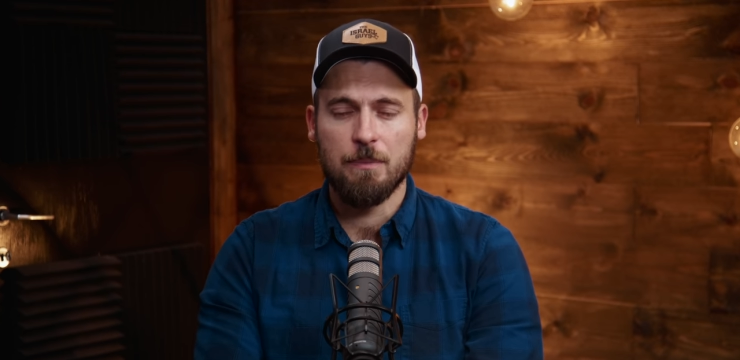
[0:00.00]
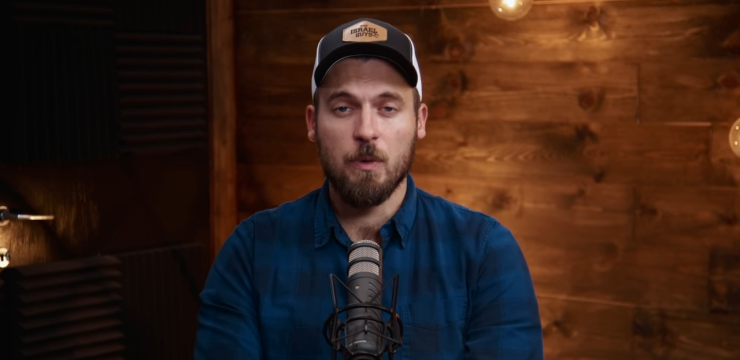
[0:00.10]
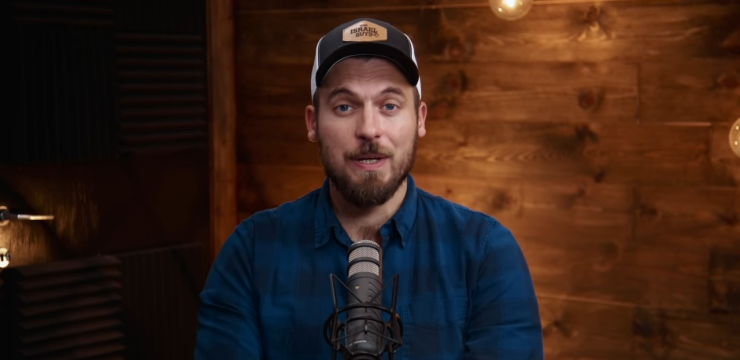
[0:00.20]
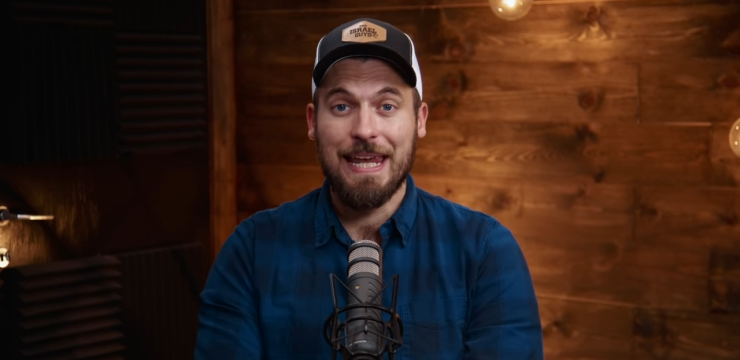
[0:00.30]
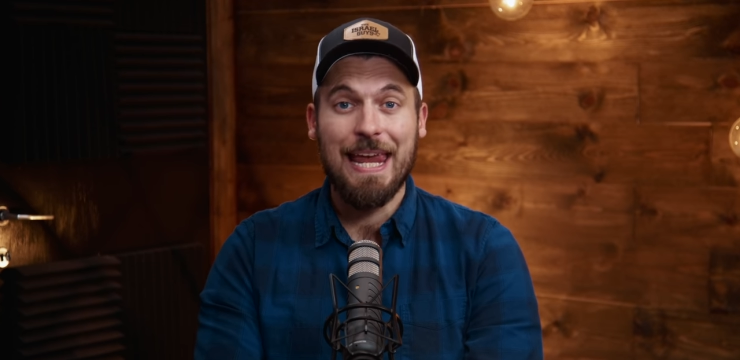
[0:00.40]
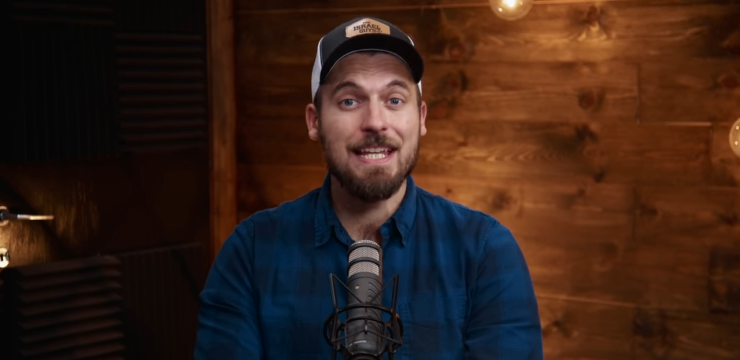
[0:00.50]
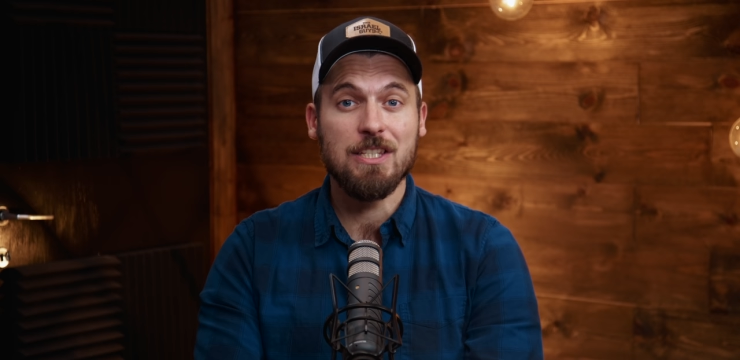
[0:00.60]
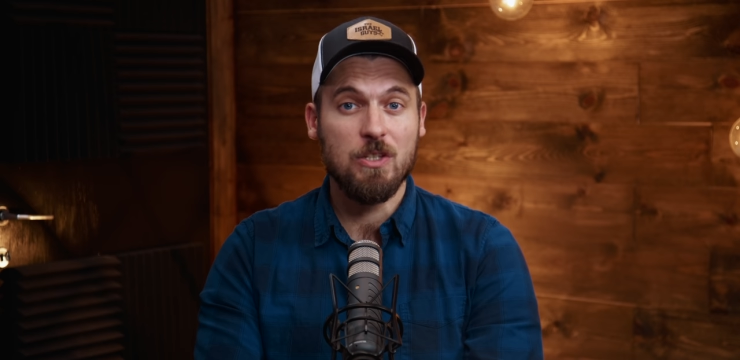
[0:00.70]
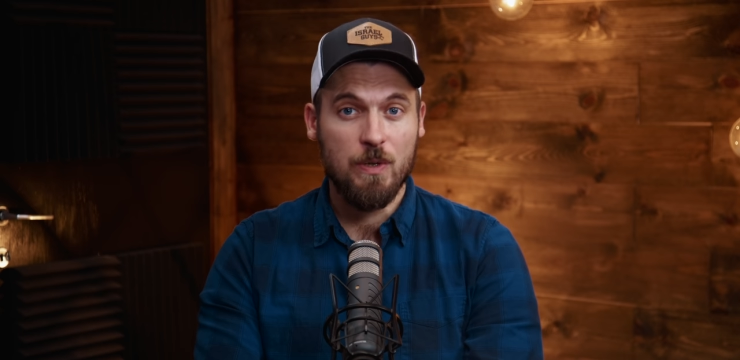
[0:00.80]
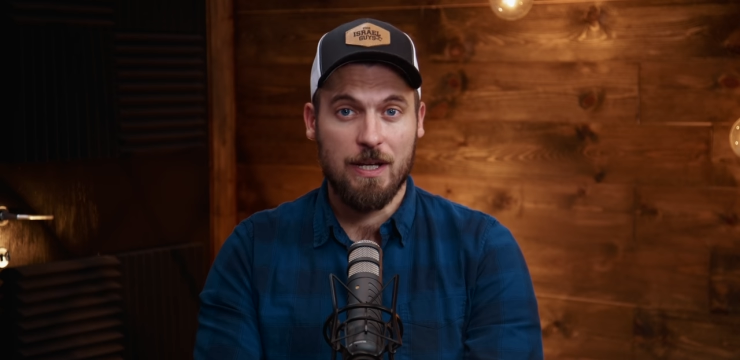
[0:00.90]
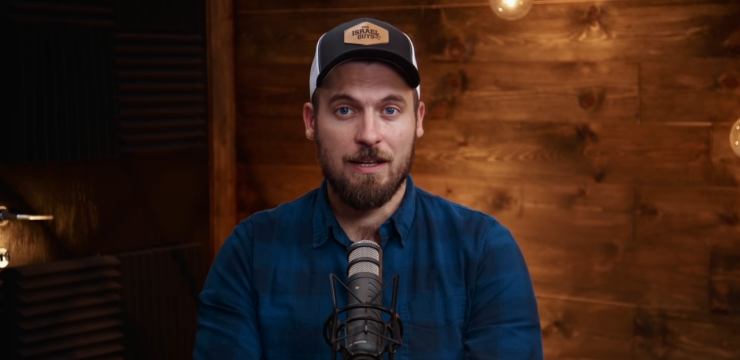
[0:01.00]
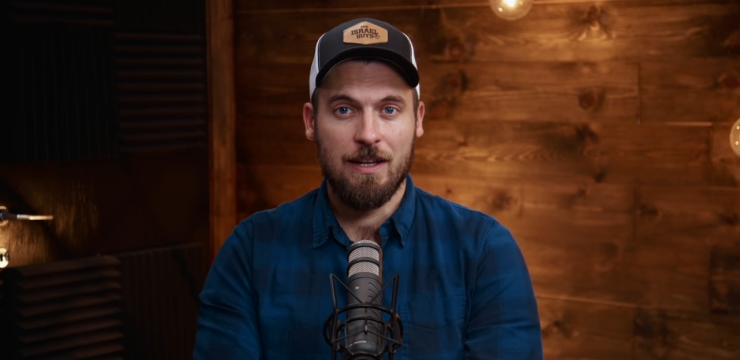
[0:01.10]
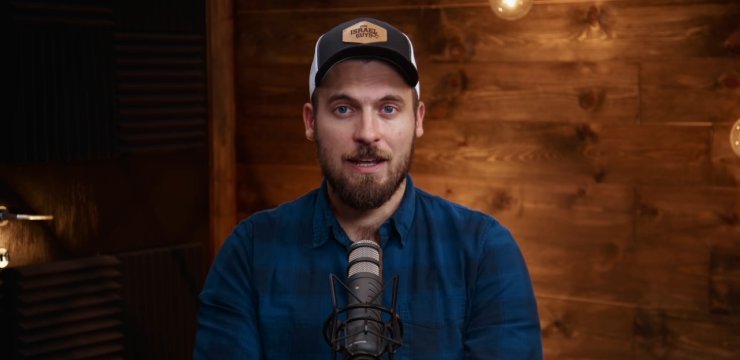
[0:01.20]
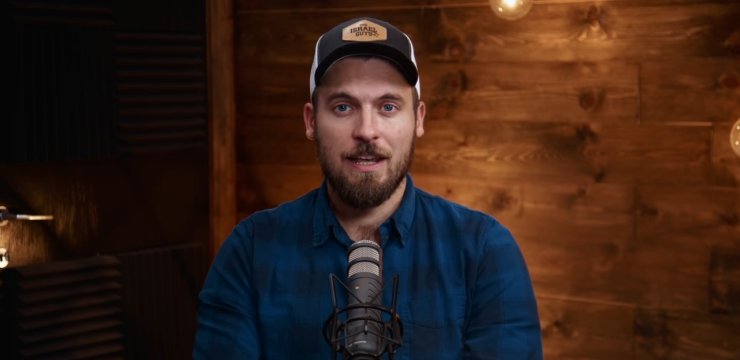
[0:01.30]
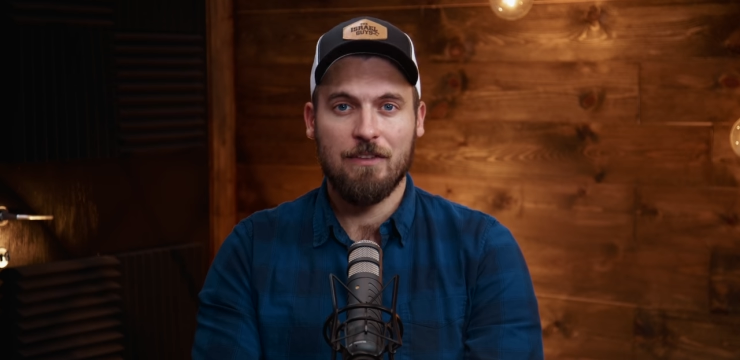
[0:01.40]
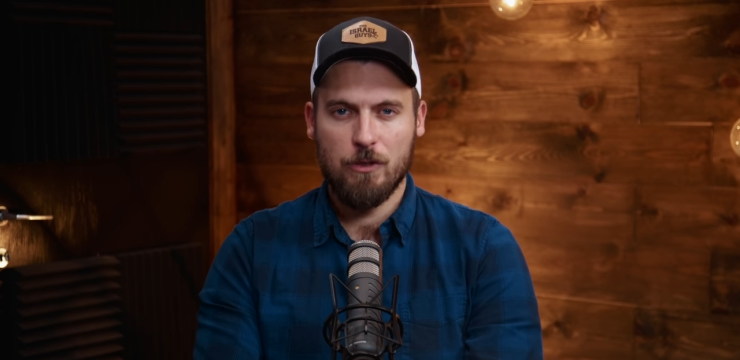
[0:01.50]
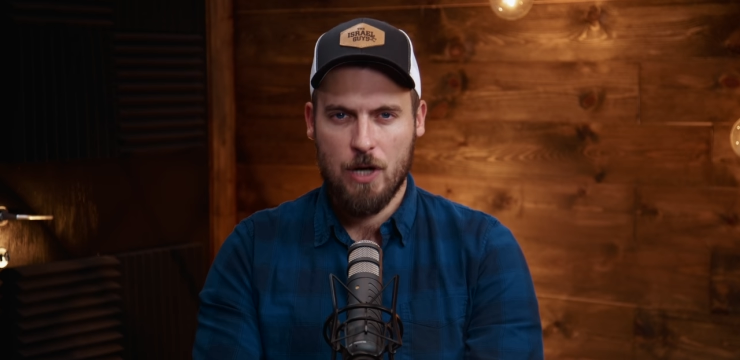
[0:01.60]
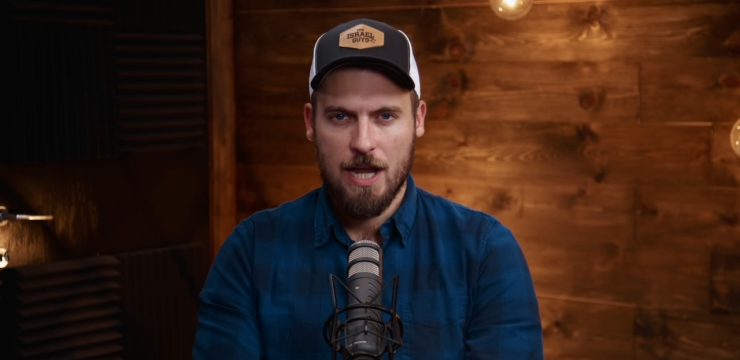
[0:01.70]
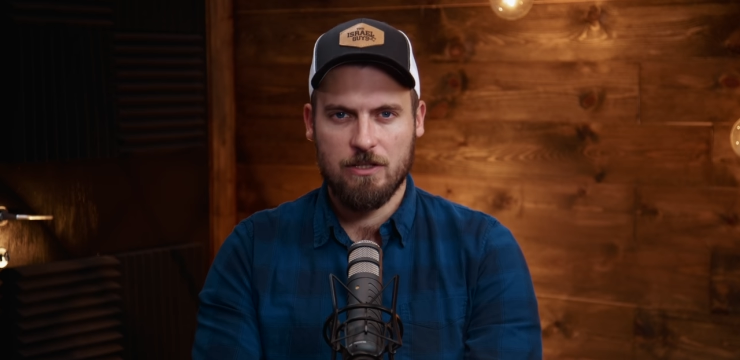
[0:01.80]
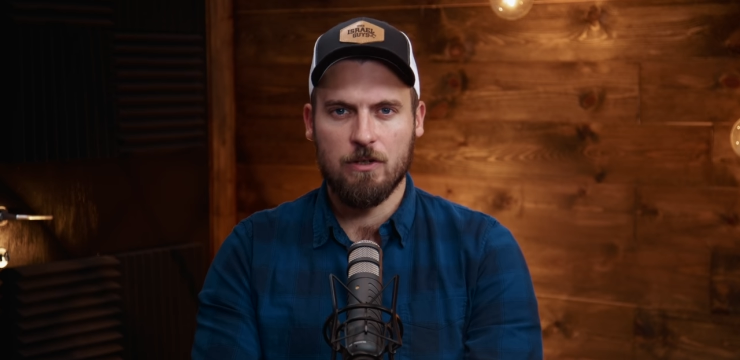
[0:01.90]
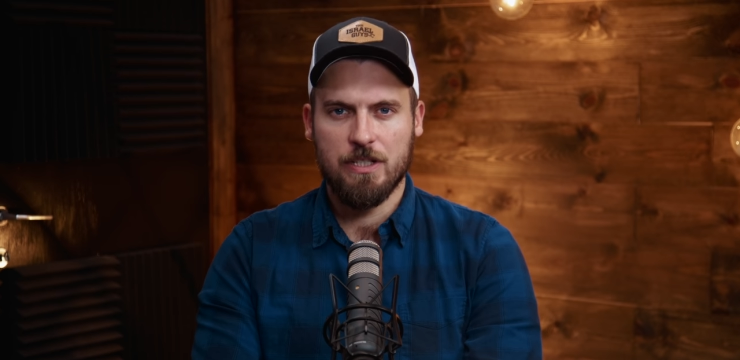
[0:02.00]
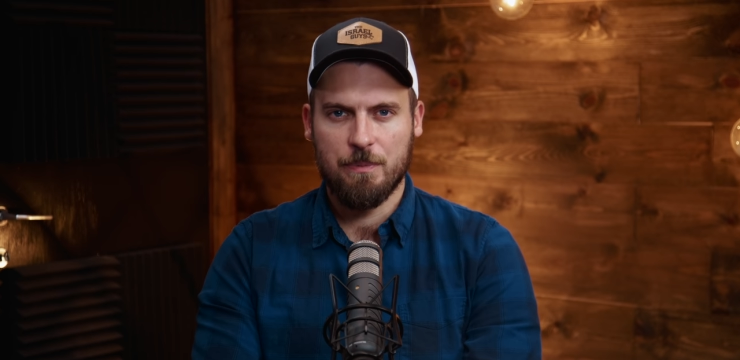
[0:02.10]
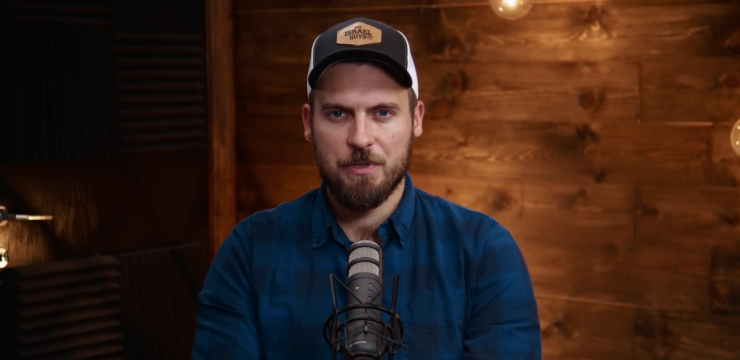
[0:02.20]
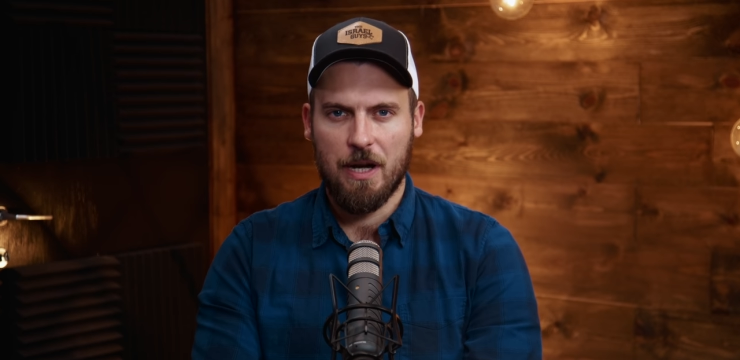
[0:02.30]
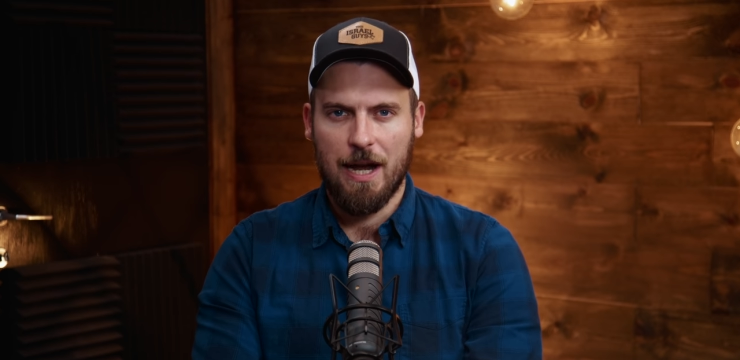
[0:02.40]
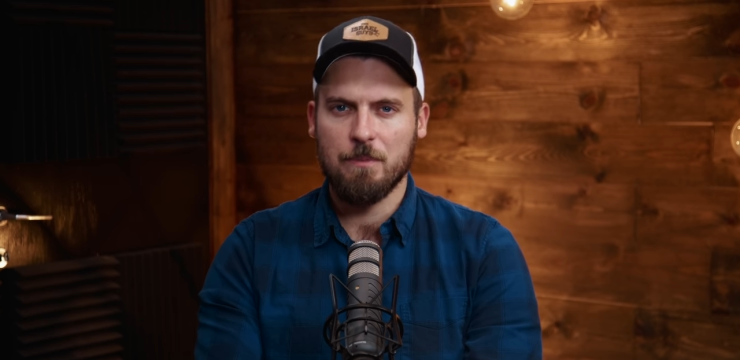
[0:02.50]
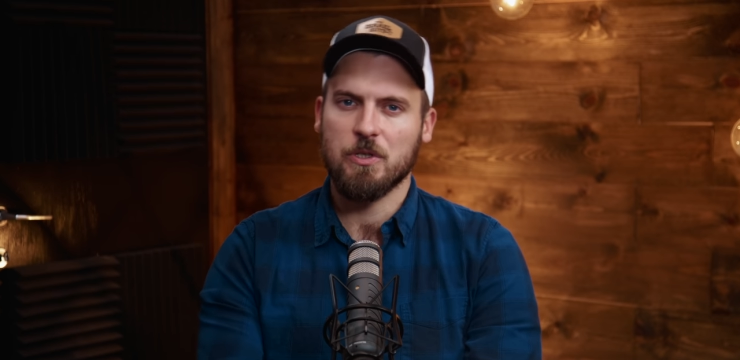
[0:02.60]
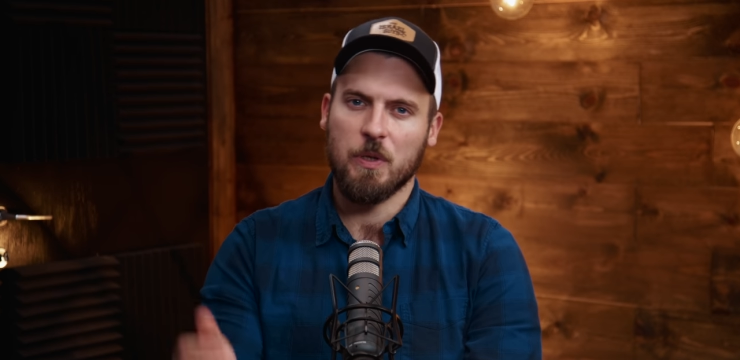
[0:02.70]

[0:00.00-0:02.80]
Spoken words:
but we can't do it if you guys don't subscribe.